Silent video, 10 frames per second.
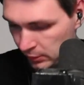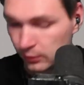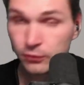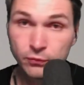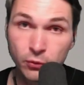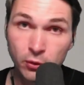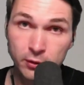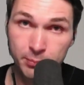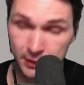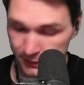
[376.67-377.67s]
4
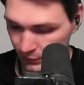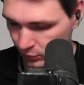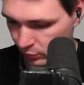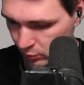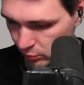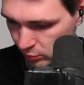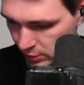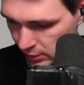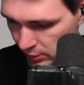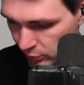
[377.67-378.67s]
packs to go.
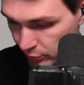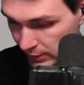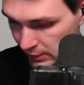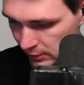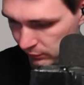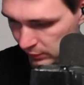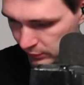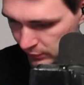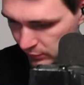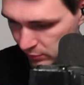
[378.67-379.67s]
Radiant
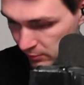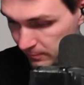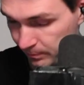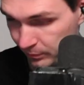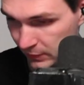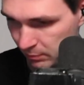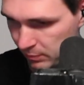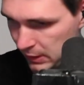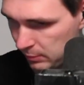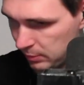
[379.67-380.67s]
Venusaur.
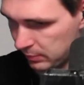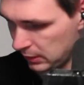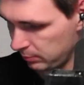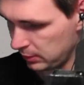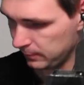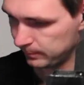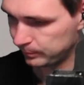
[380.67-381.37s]
Maybe.